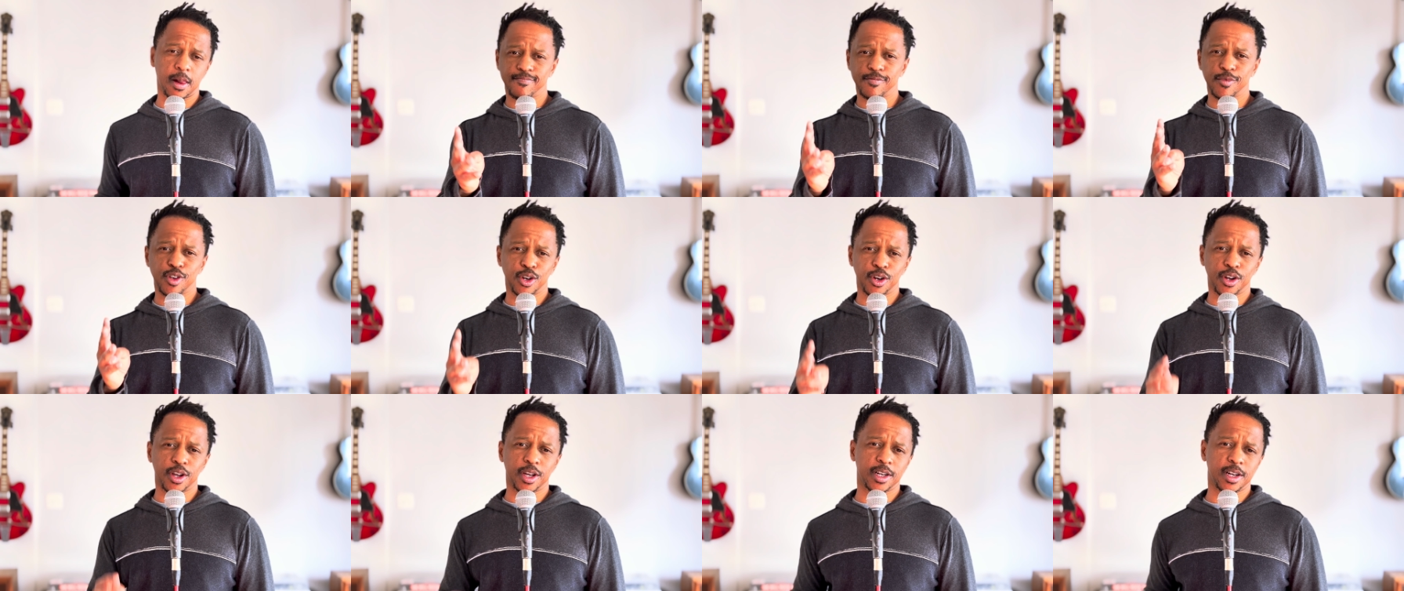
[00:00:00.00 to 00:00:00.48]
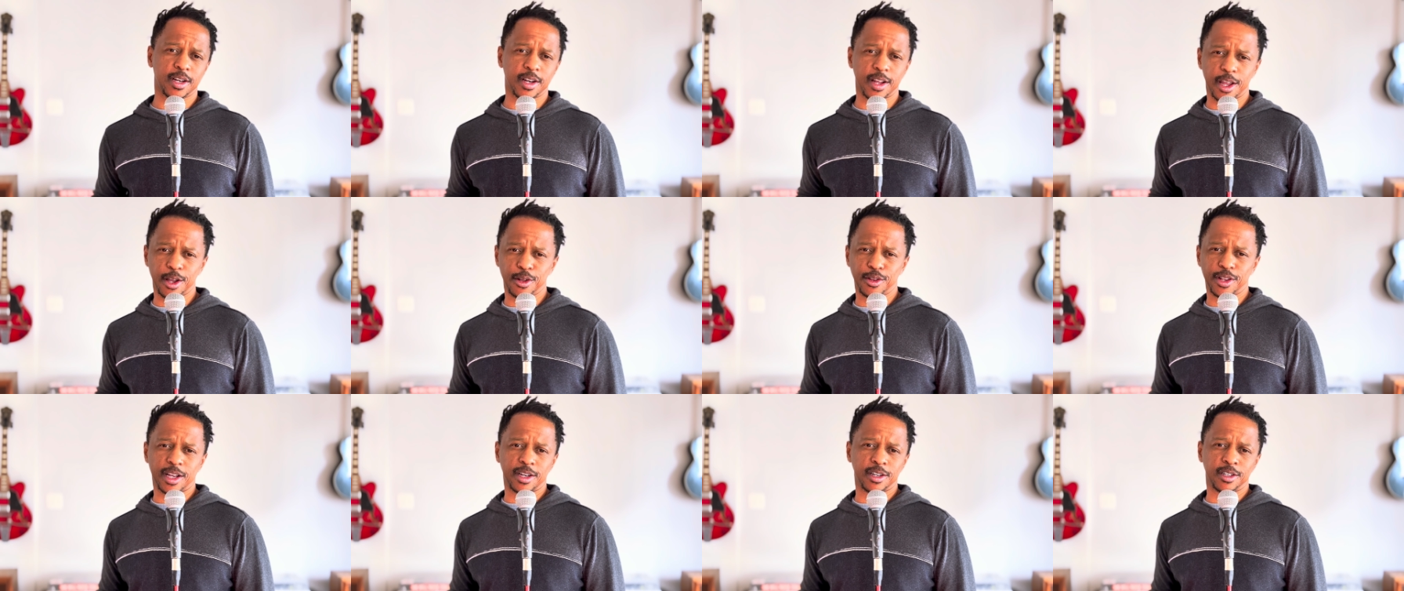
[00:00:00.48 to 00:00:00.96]
You're going to
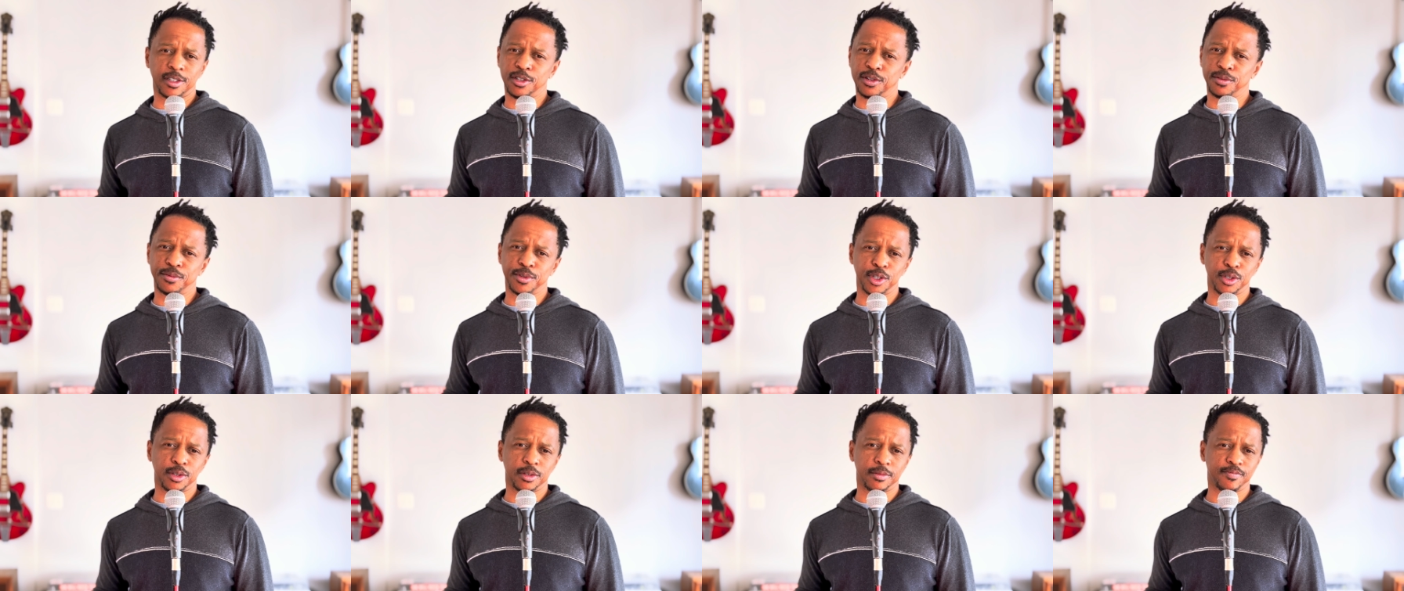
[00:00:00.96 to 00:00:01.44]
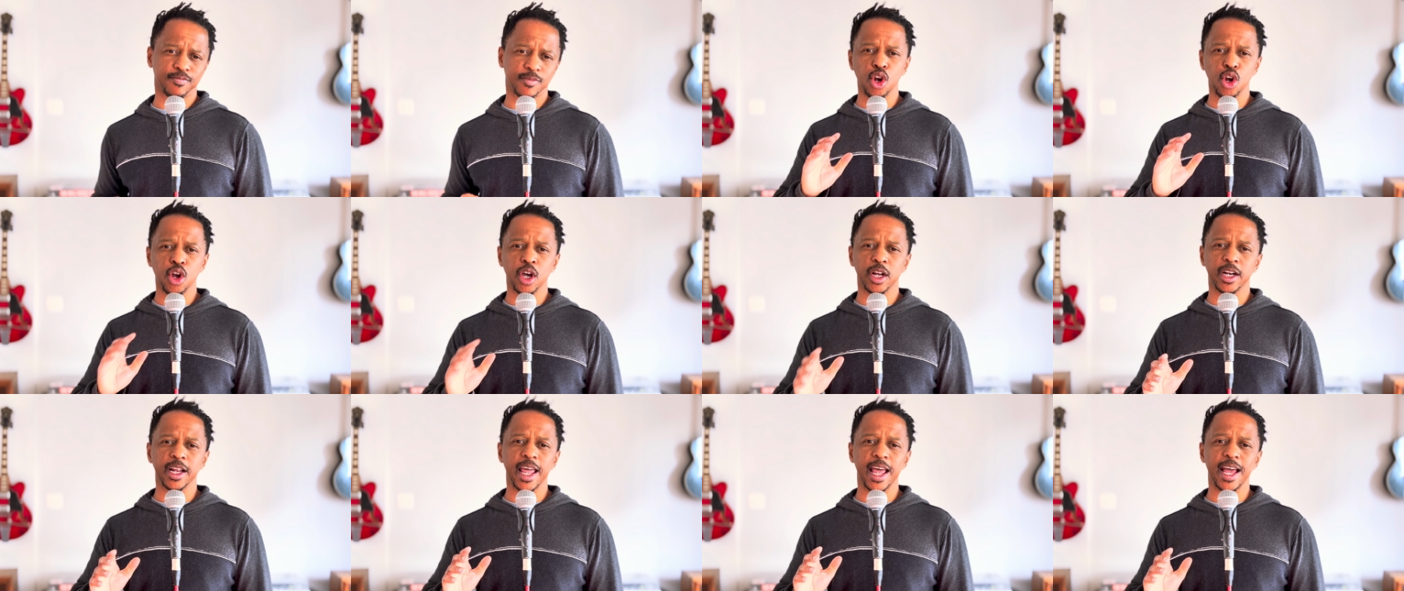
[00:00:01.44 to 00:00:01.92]
nail that interview. You're
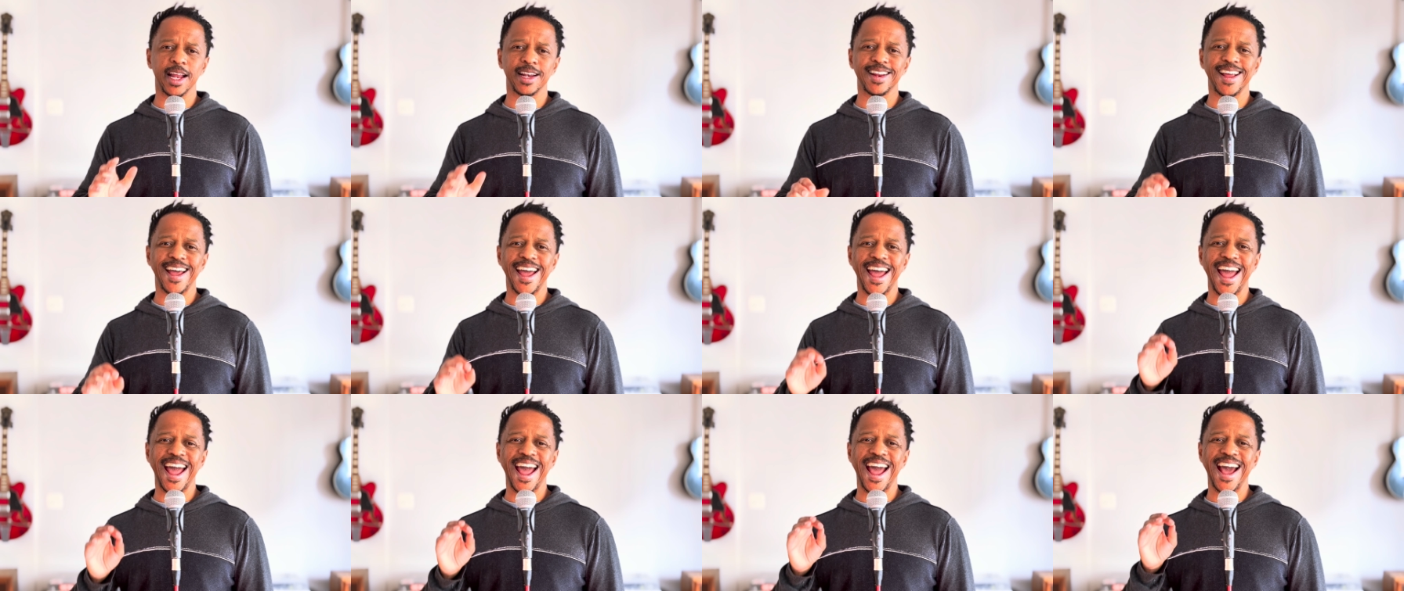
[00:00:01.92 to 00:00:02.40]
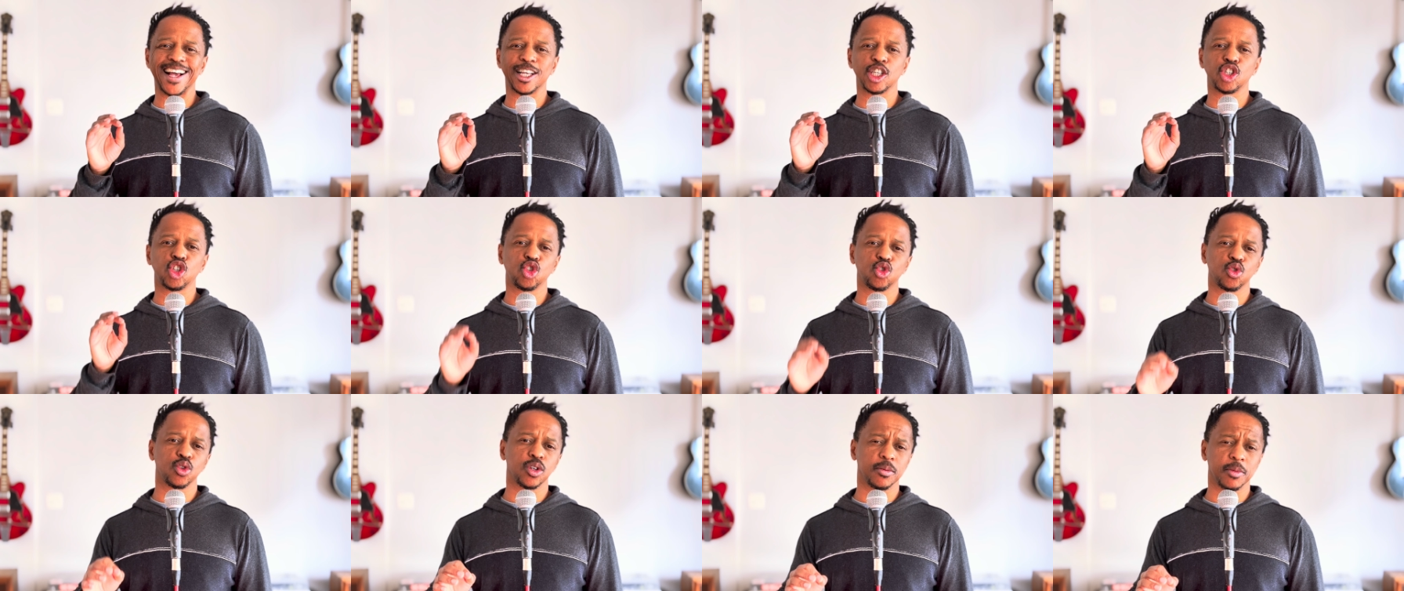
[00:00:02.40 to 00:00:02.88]
going to get
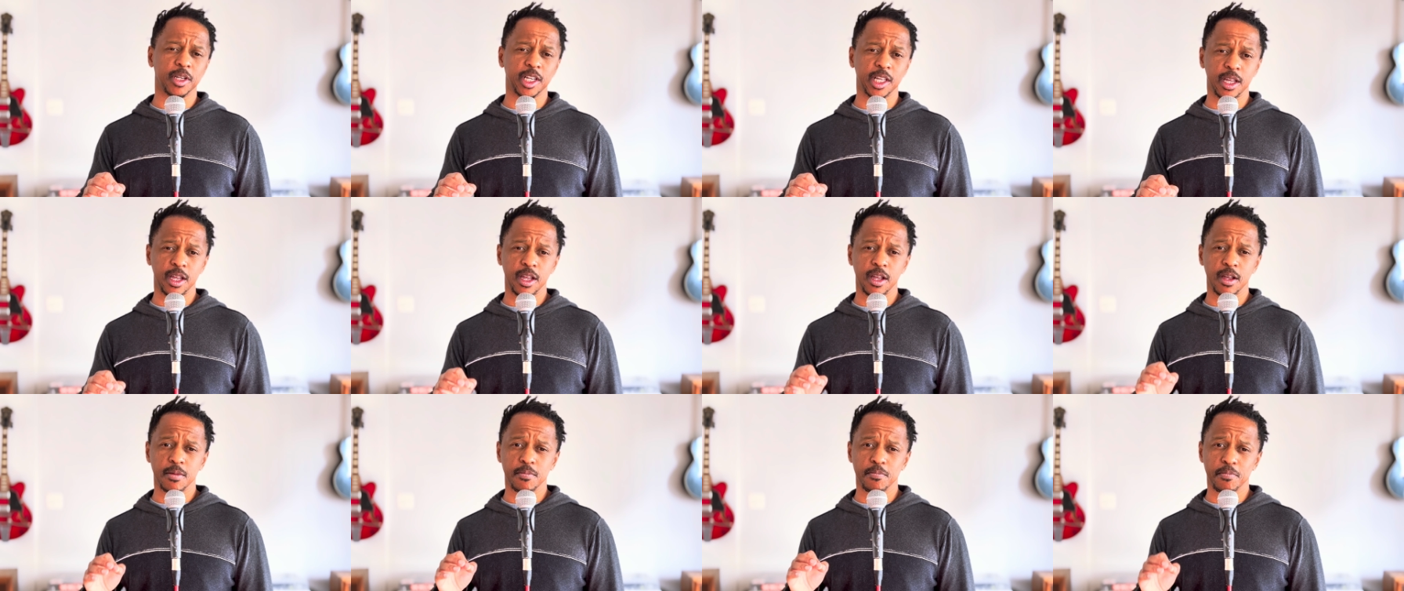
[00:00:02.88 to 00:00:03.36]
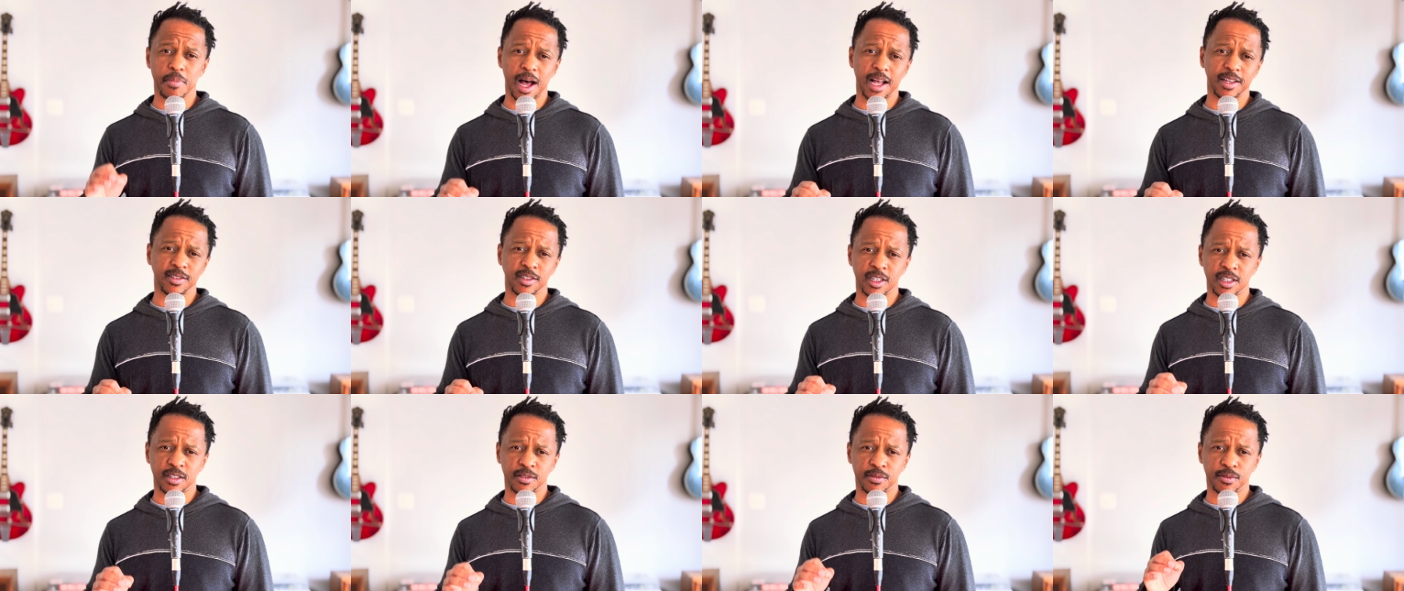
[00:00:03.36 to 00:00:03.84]
extremely
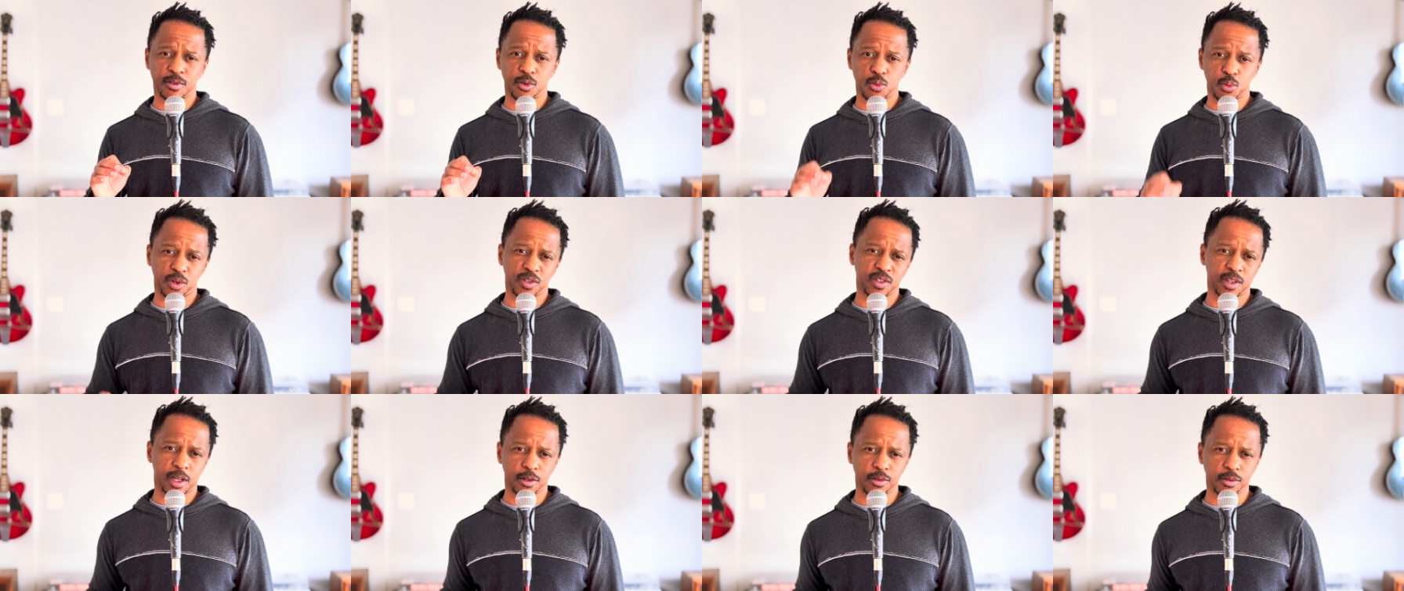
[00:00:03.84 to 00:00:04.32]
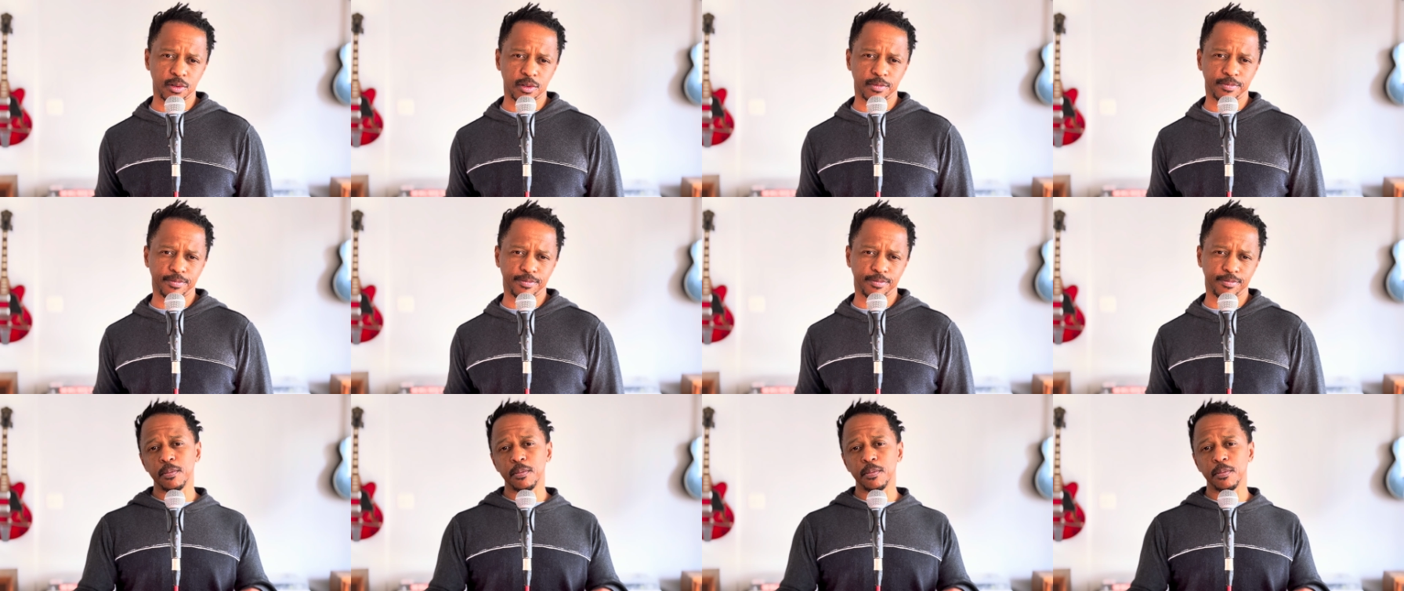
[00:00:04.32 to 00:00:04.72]
positive results.